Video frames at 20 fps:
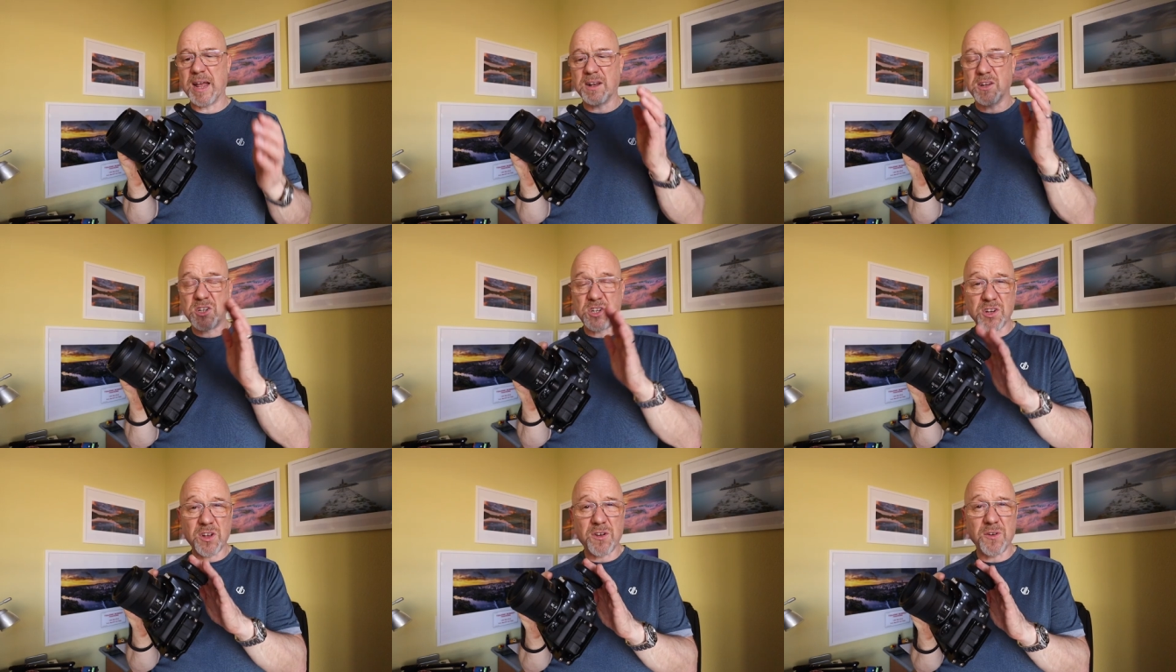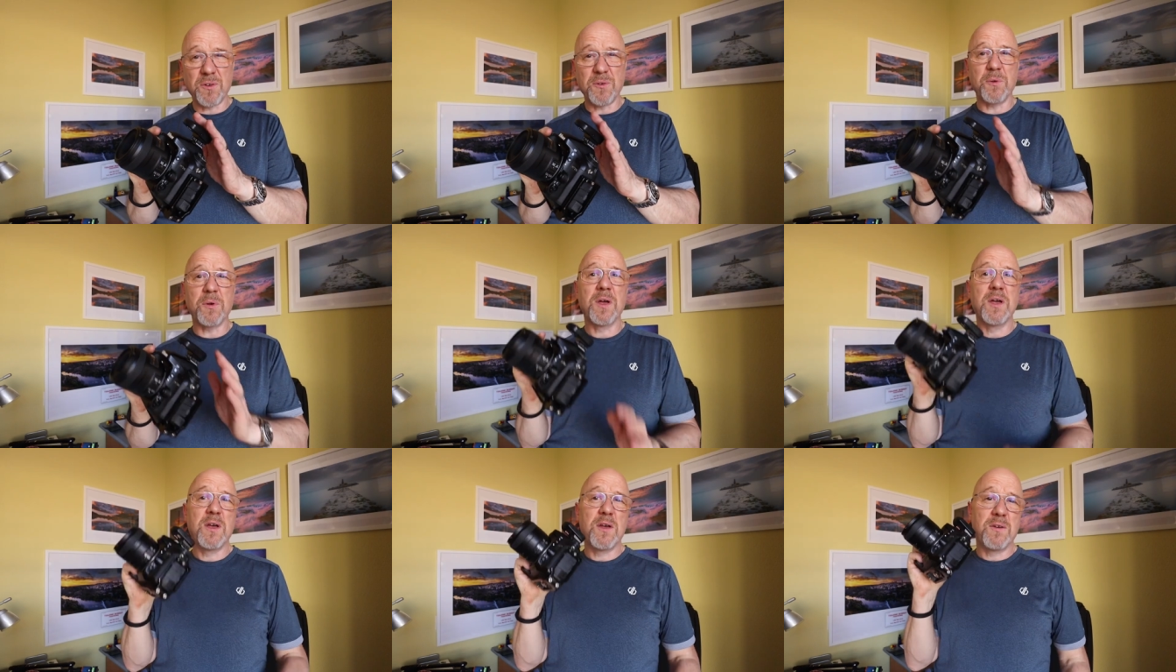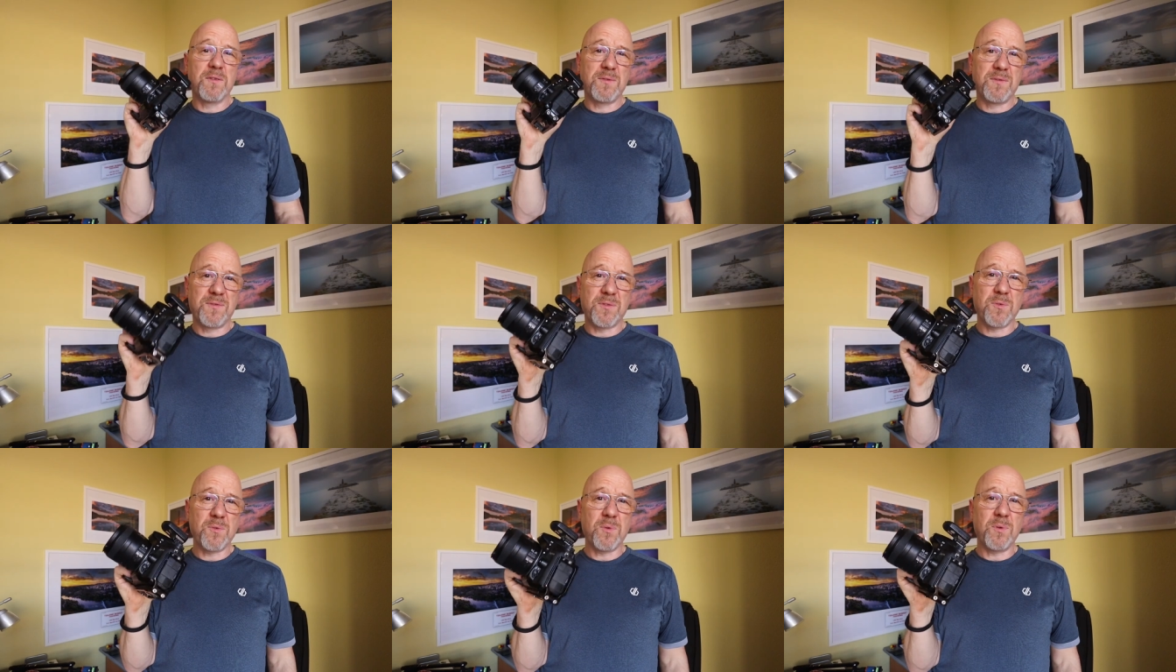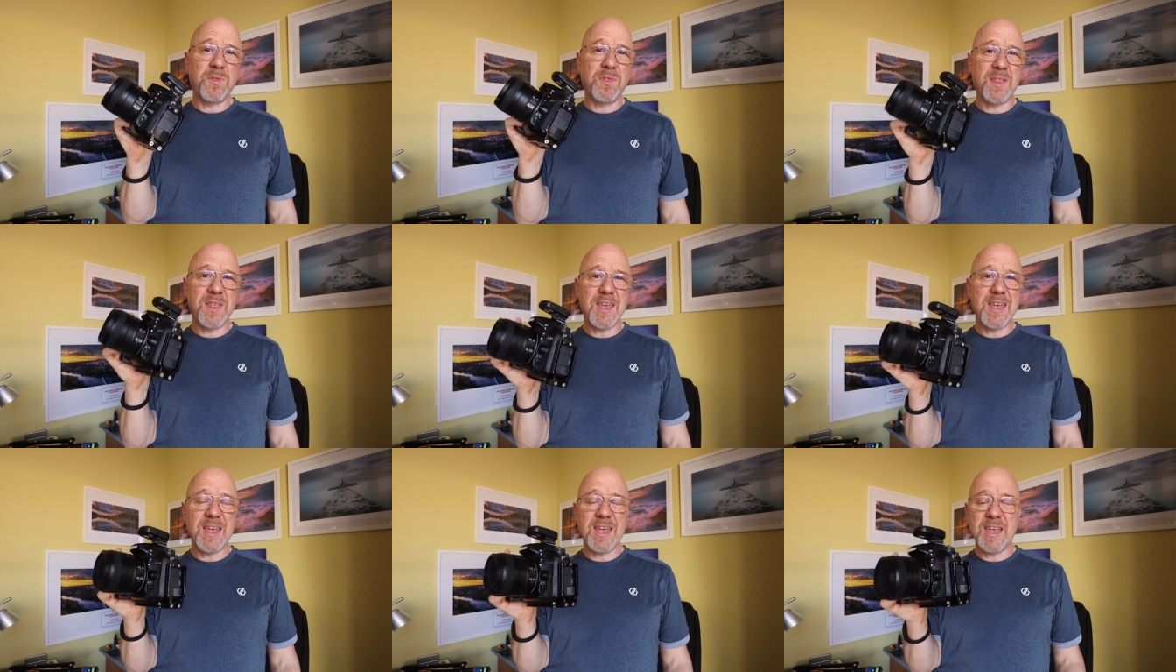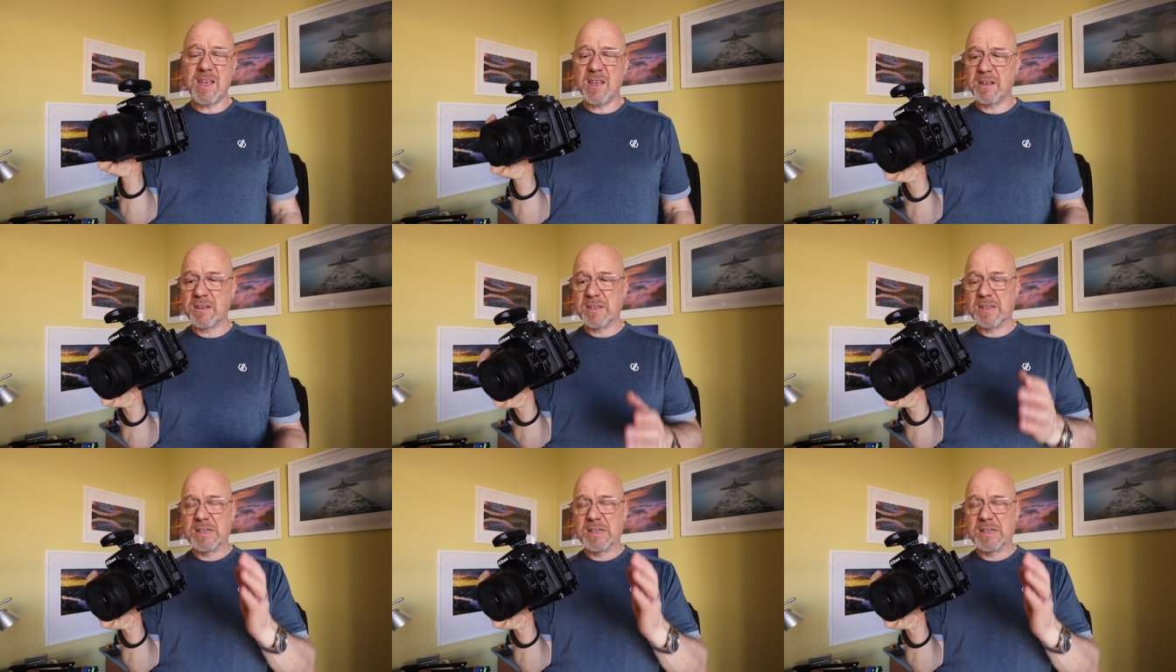And so for the